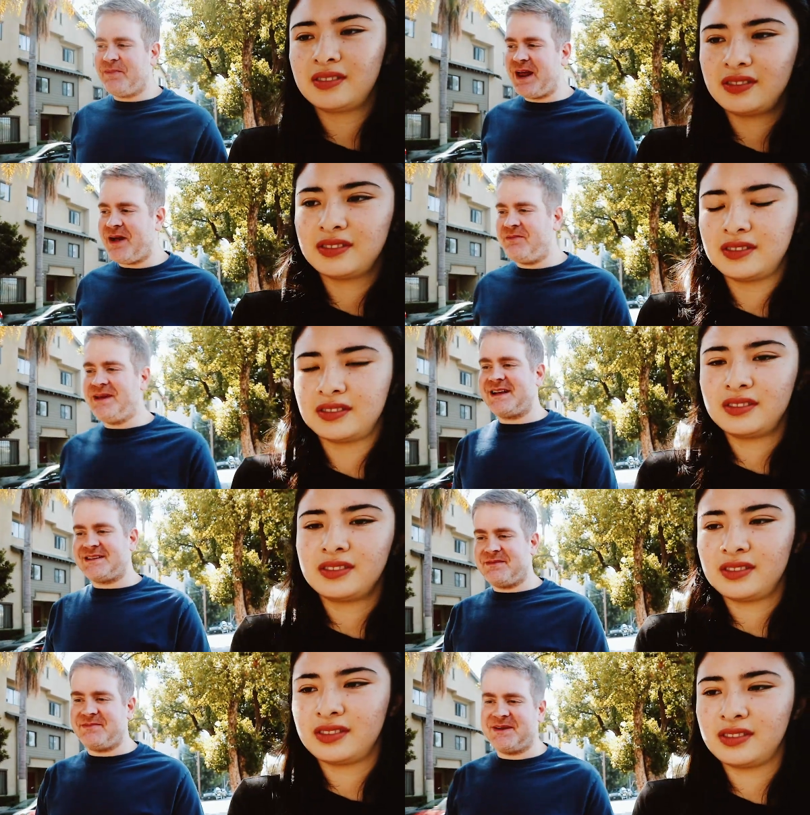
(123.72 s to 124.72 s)
Speaker 1: would help me
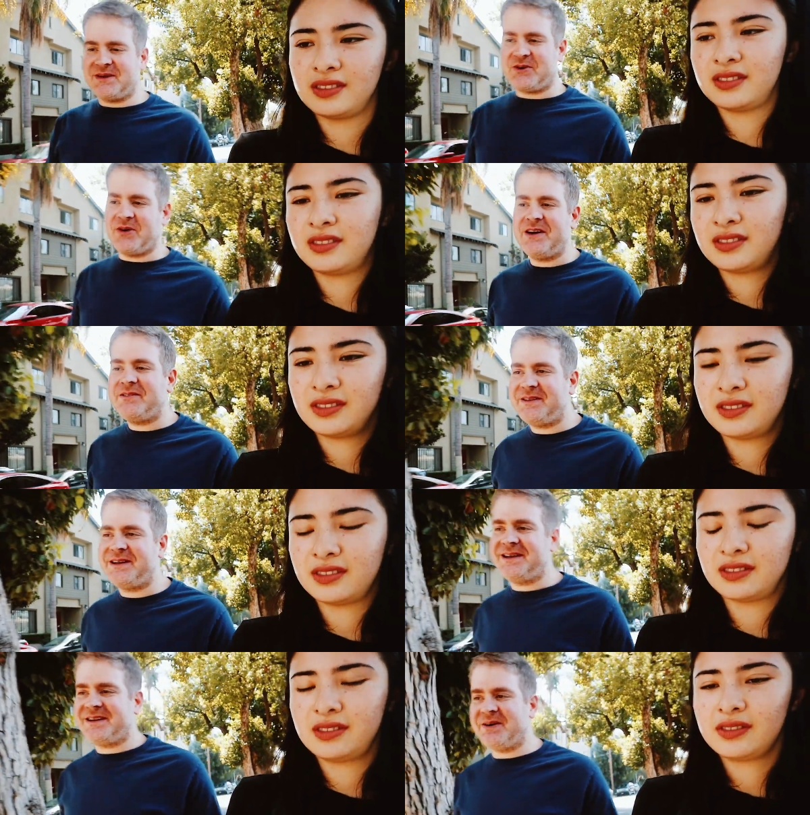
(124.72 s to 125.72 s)
get something
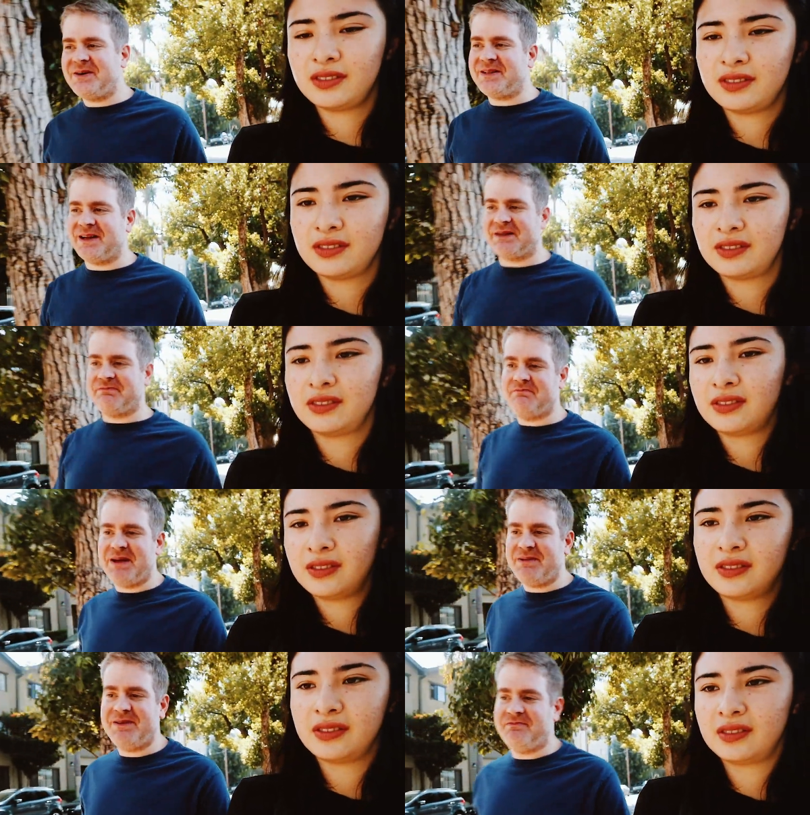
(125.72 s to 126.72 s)
creatively going, like
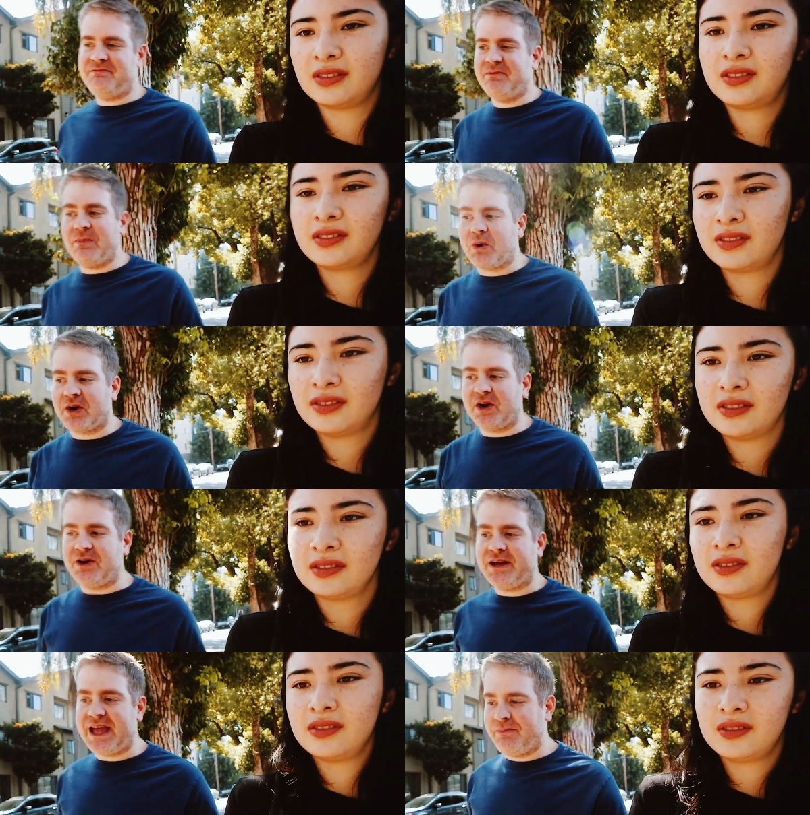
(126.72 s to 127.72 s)
maybe working
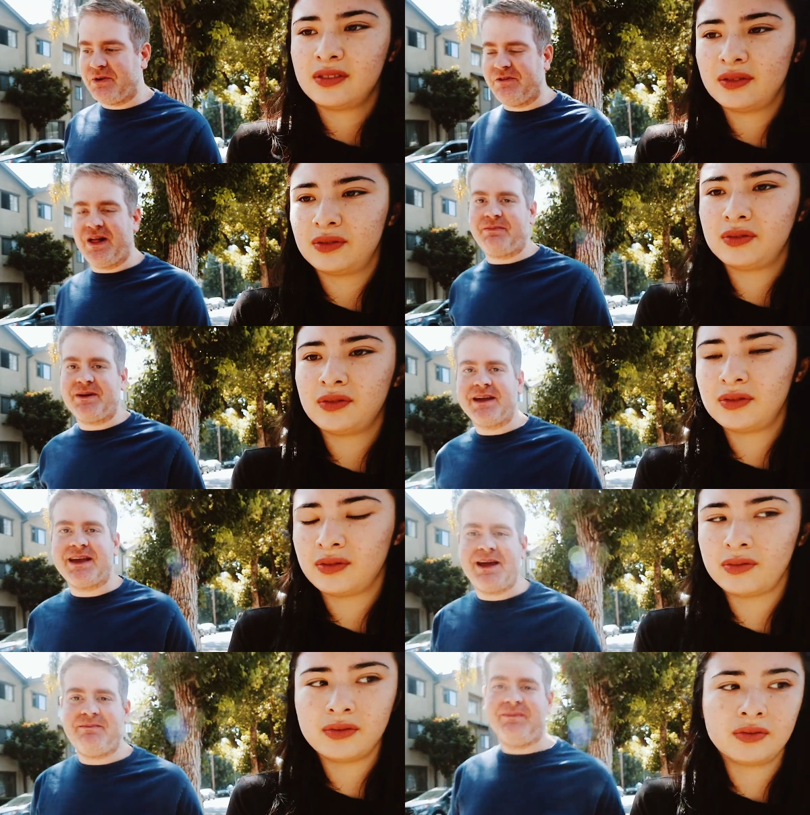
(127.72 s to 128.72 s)
on a game or developing a
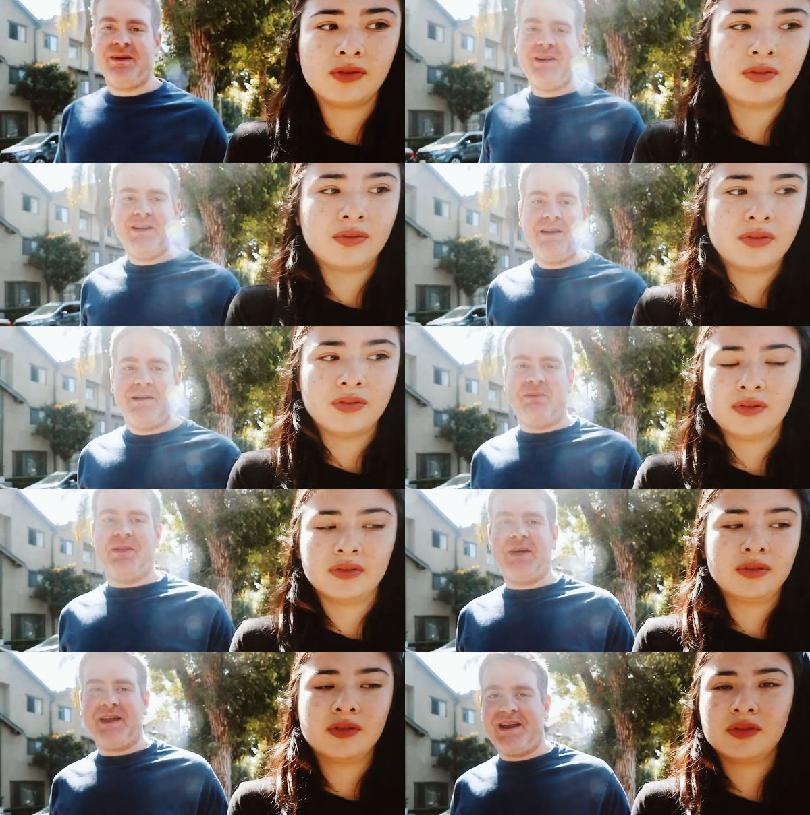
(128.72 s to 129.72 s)
game.
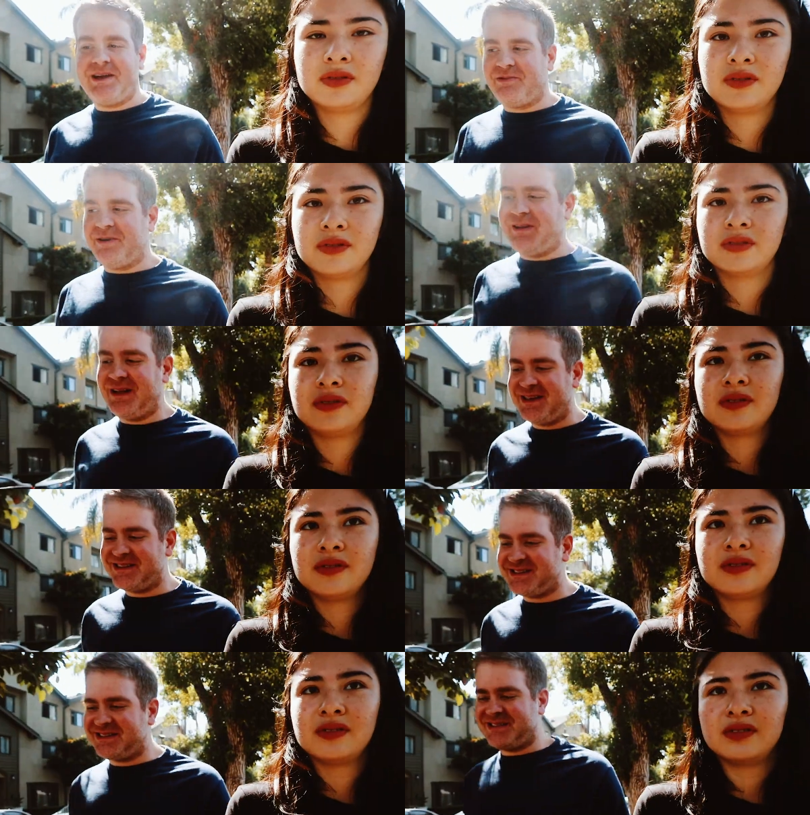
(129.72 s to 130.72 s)
But then I
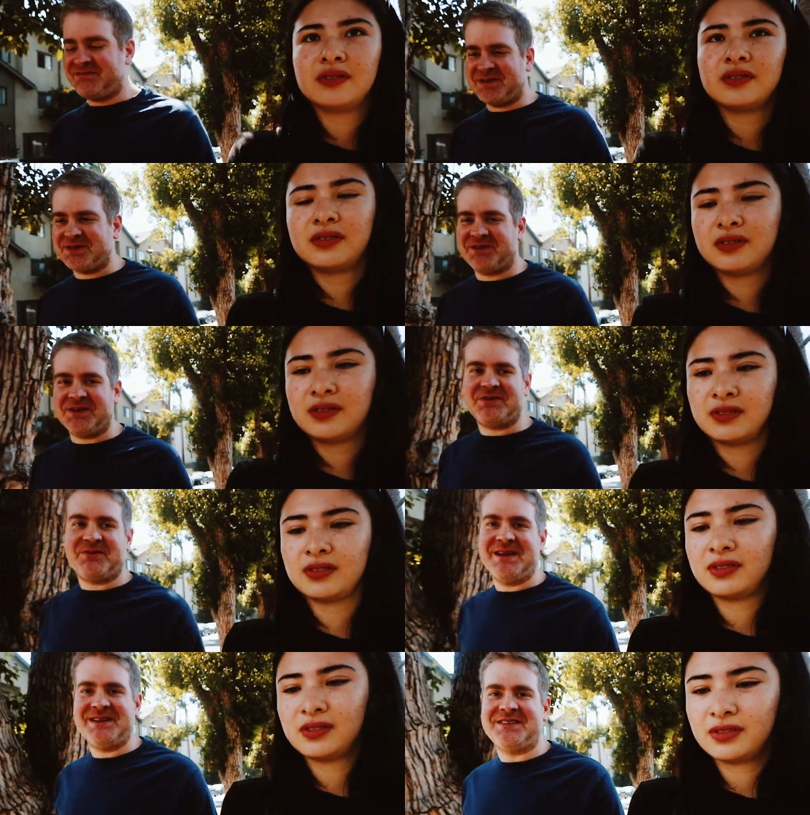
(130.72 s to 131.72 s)
realized it wasn't really
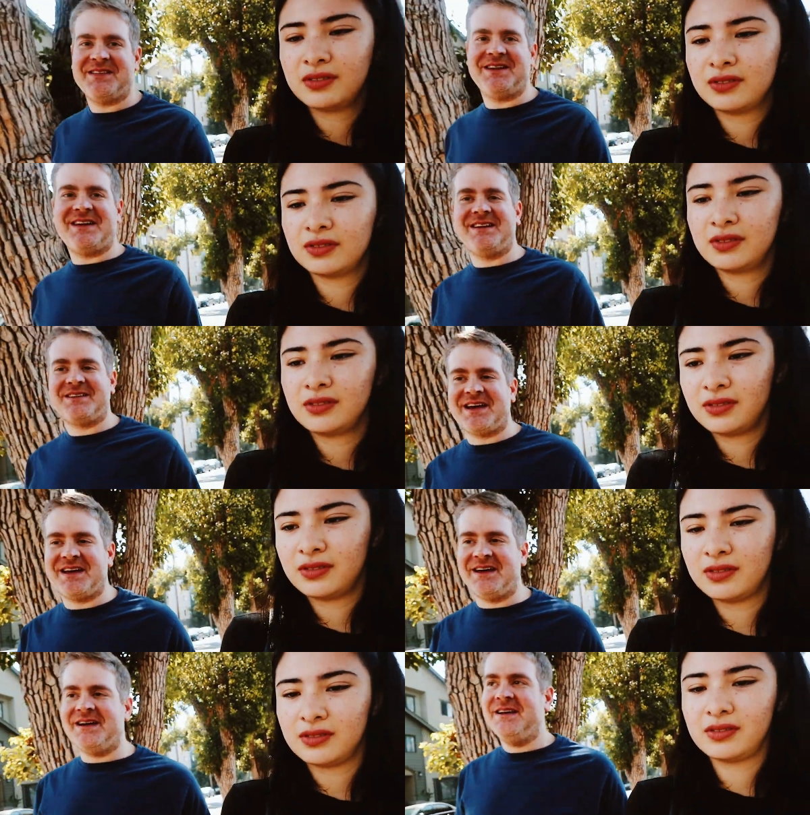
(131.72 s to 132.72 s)
for me, so then I
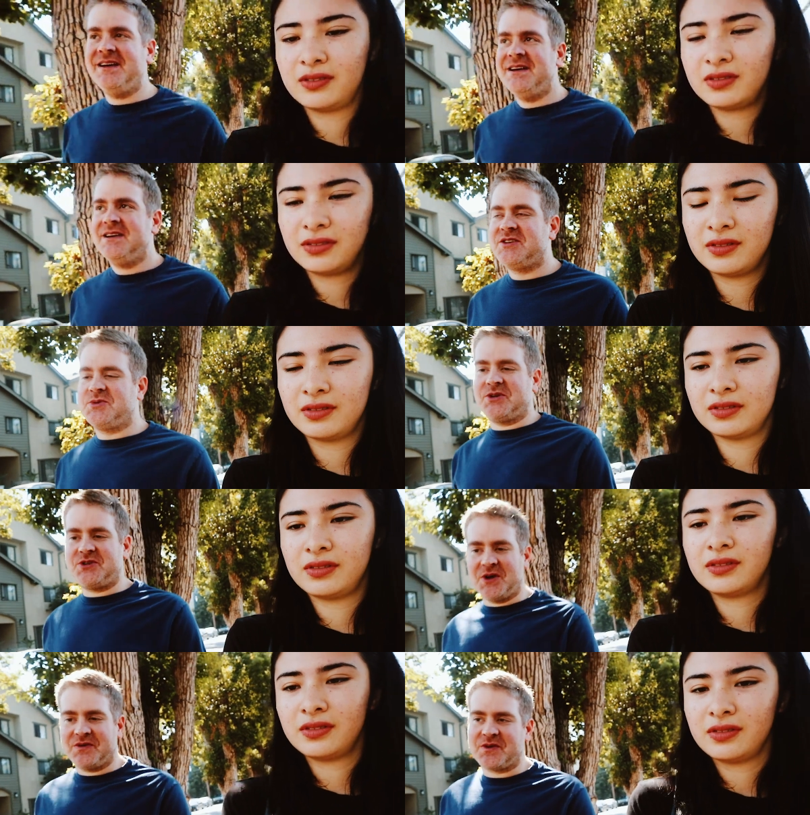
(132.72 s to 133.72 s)
kind of
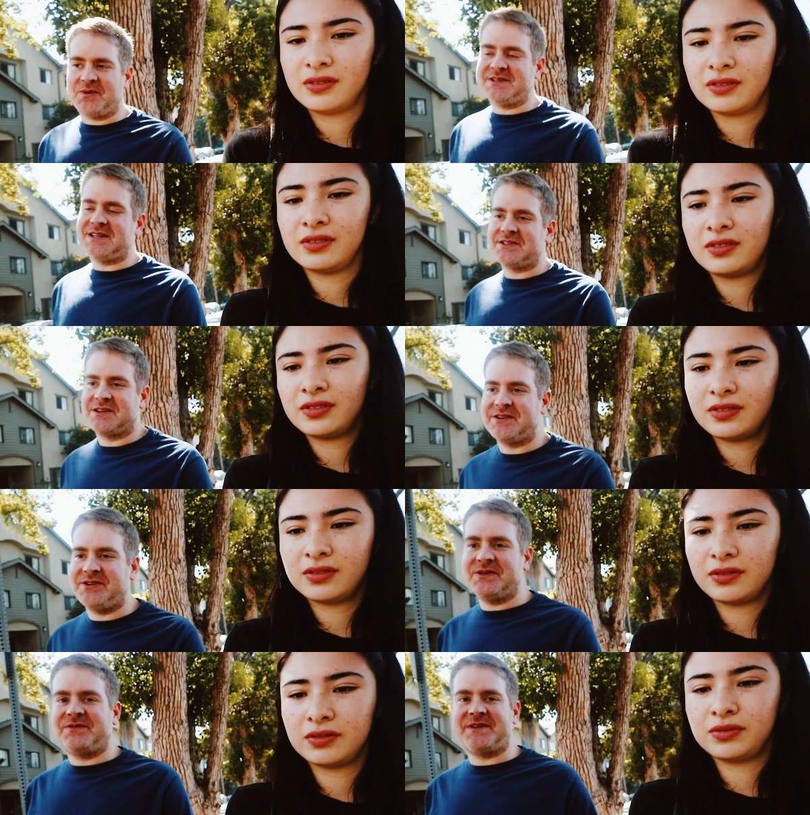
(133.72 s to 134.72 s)
switched over once I started doing